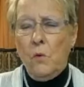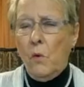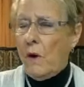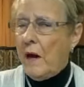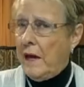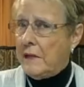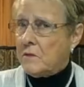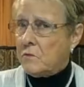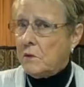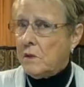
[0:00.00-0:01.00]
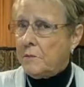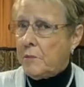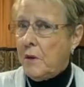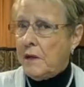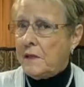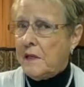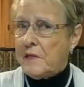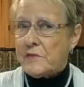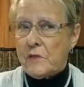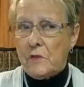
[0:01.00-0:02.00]
where I had to really pray and
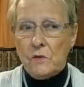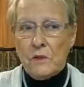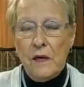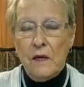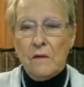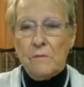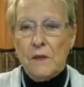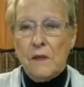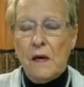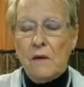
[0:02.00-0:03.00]
ask the Lord to help me.